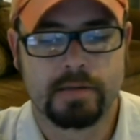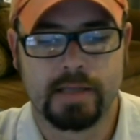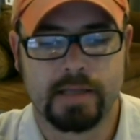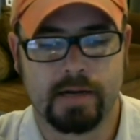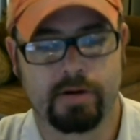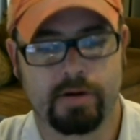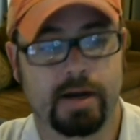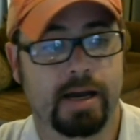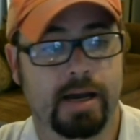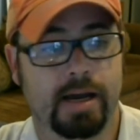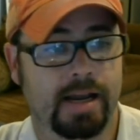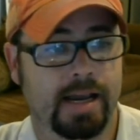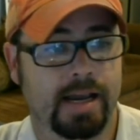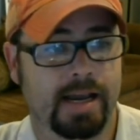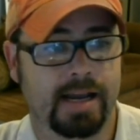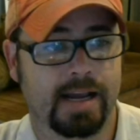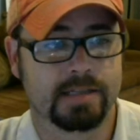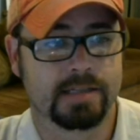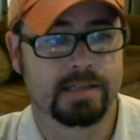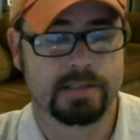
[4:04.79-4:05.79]
They don't know how to
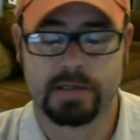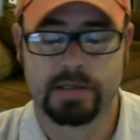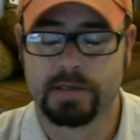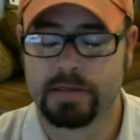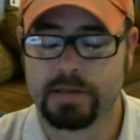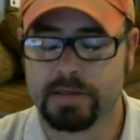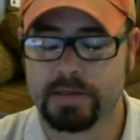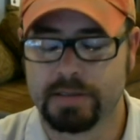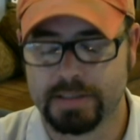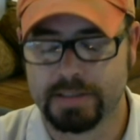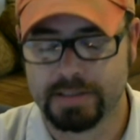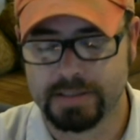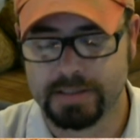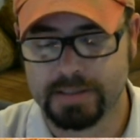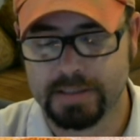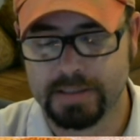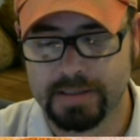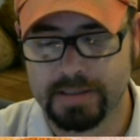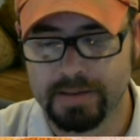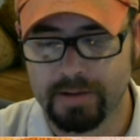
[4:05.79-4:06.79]
act.
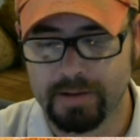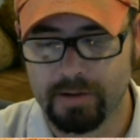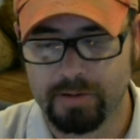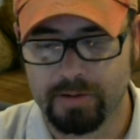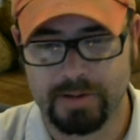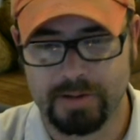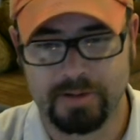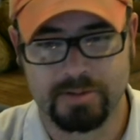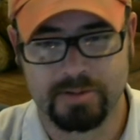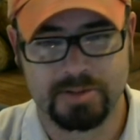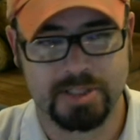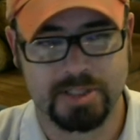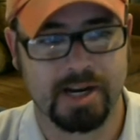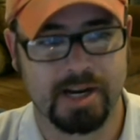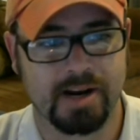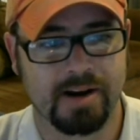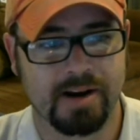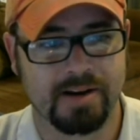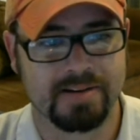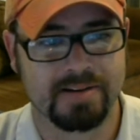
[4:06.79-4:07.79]
Little
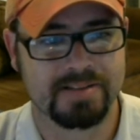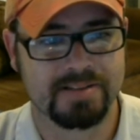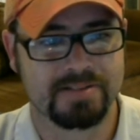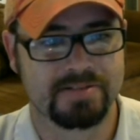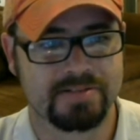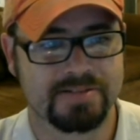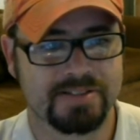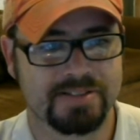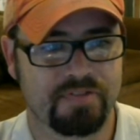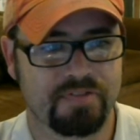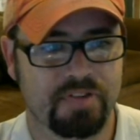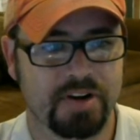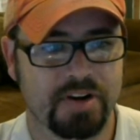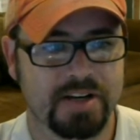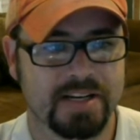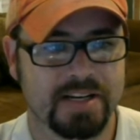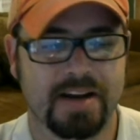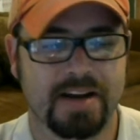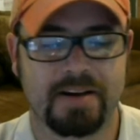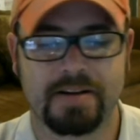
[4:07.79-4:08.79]
scared, little
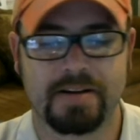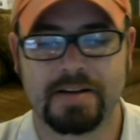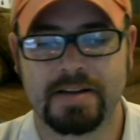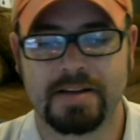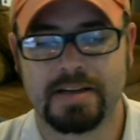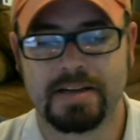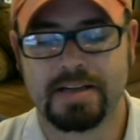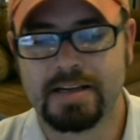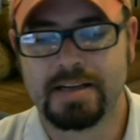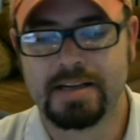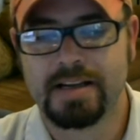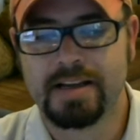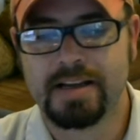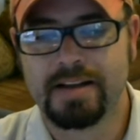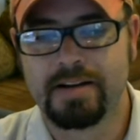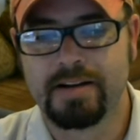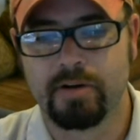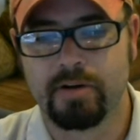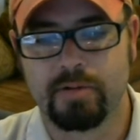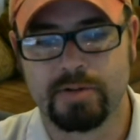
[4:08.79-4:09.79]
freaked out.
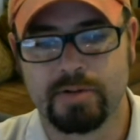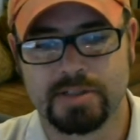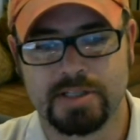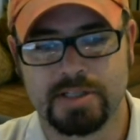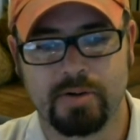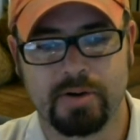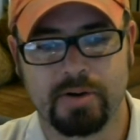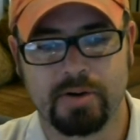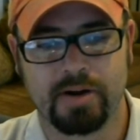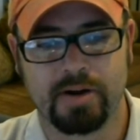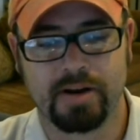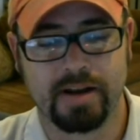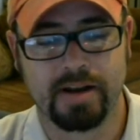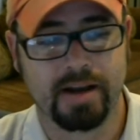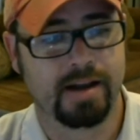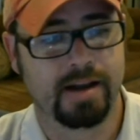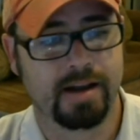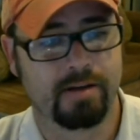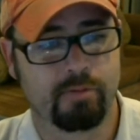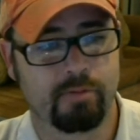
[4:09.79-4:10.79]
Don't know what's going
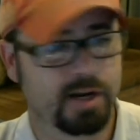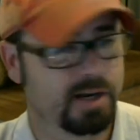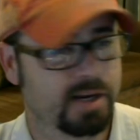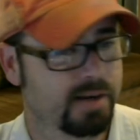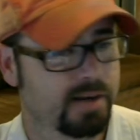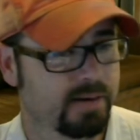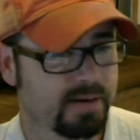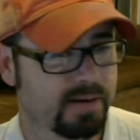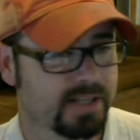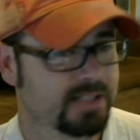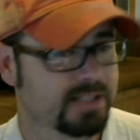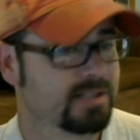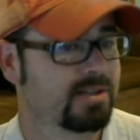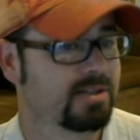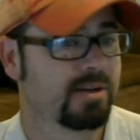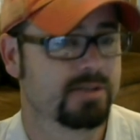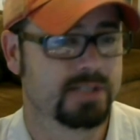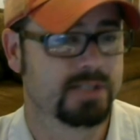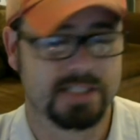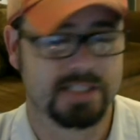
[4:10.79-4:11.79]
on.
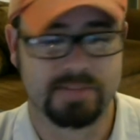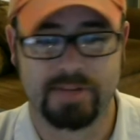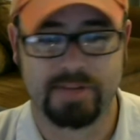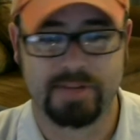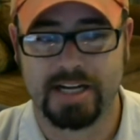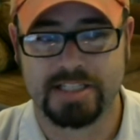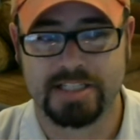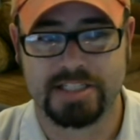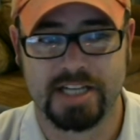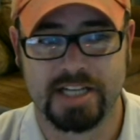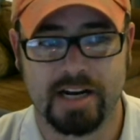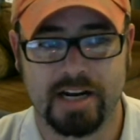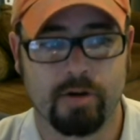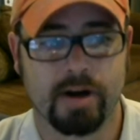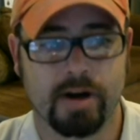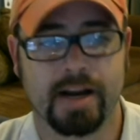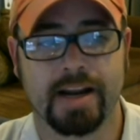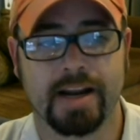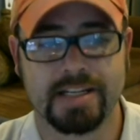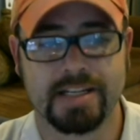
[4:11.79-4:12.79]
Rick goes and gets him a hot
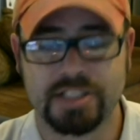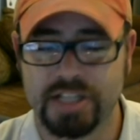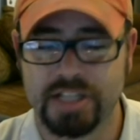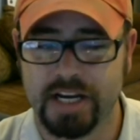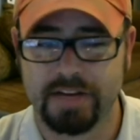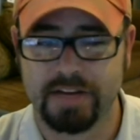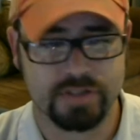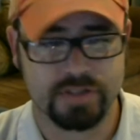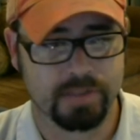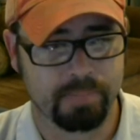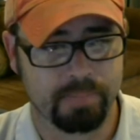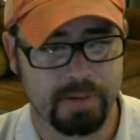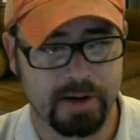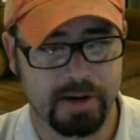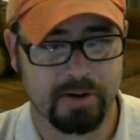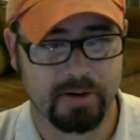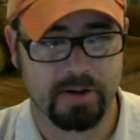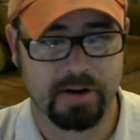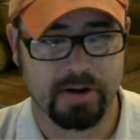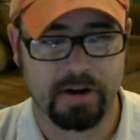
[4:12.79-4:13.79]
shower and shaves the
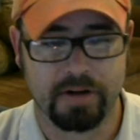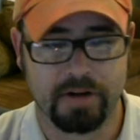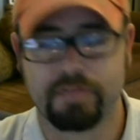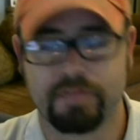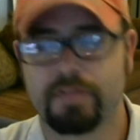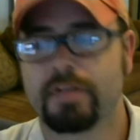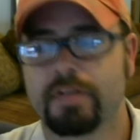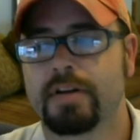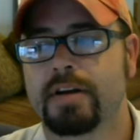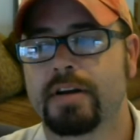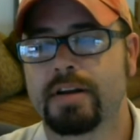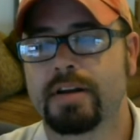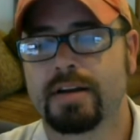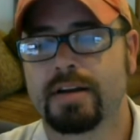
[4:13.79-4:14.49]
beard off.